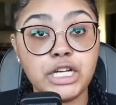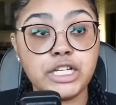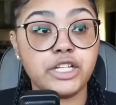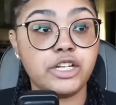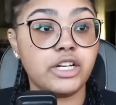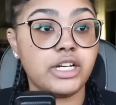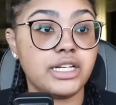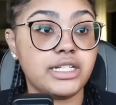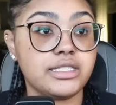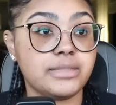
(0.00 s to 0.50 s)

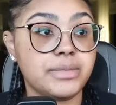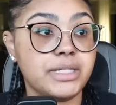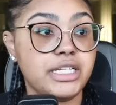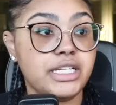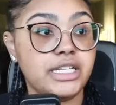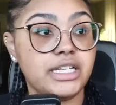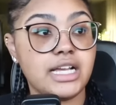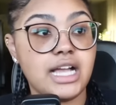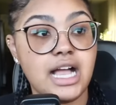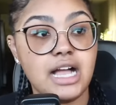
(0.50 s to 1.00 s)
your husband,
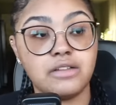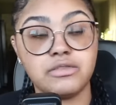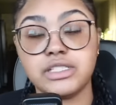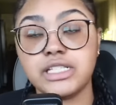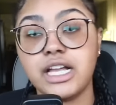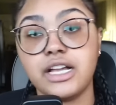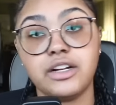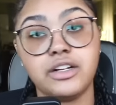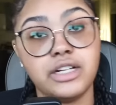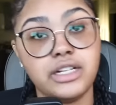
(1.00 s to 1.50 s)
he an
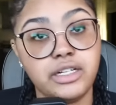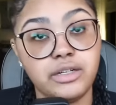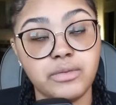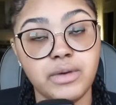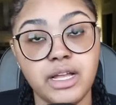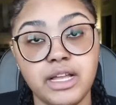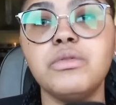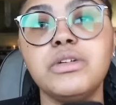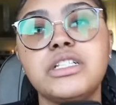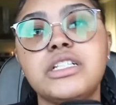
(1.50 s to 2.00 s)
outsider
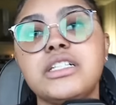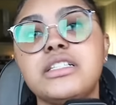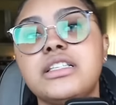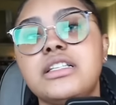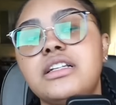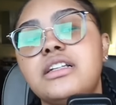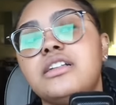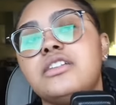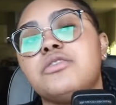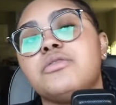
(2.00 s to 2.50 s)
anyway, which isn't
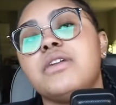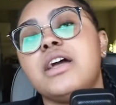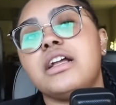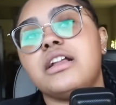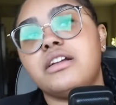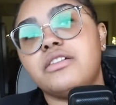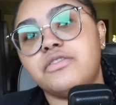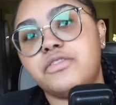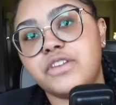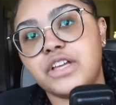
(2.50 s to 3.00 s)
a
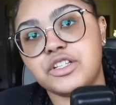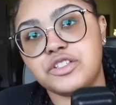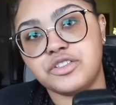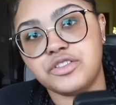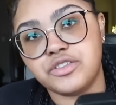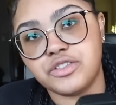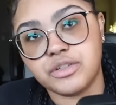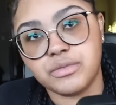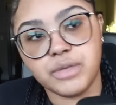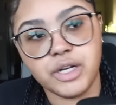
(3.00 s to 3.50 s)
direct
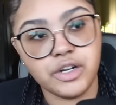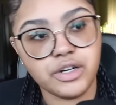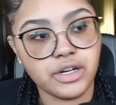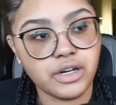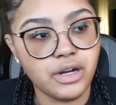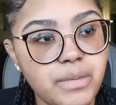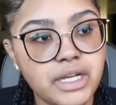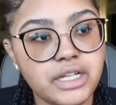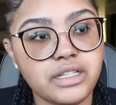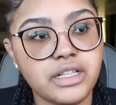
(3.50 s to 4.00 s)
confession to
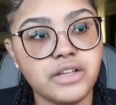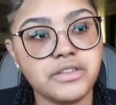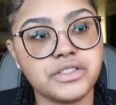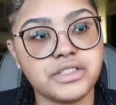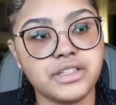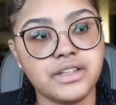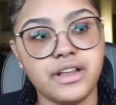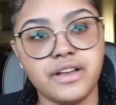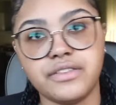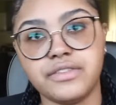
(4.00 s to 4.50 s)
murder, but close
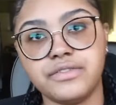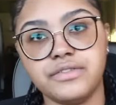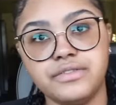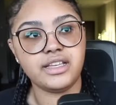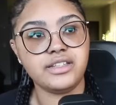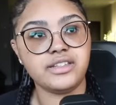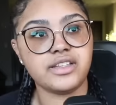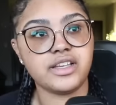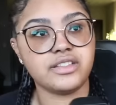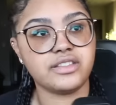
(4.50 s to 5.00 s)
enough.
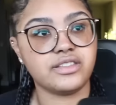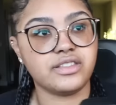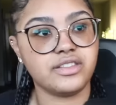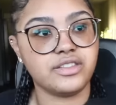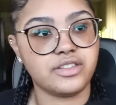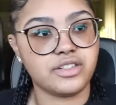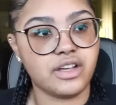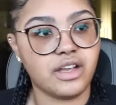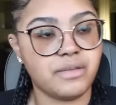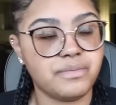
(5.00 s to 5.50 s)
It does the
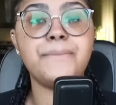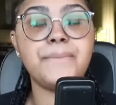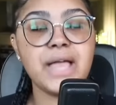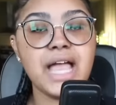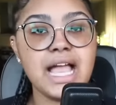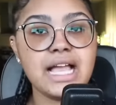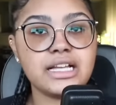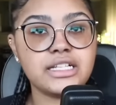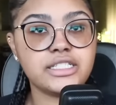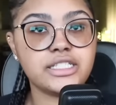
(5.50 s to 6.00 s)
job.
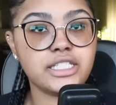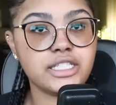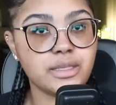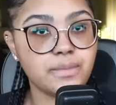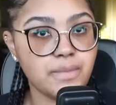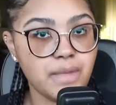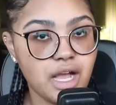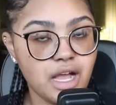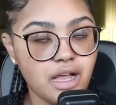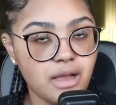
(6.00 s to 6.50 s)
Back to the
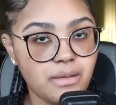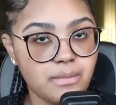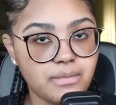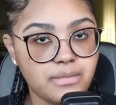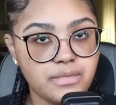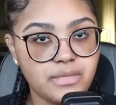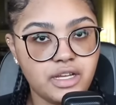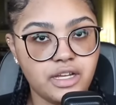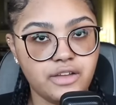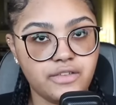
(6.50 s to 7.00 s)

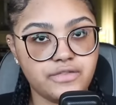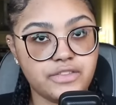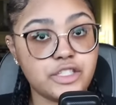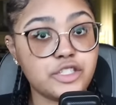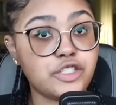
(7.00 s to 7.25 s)
mom of the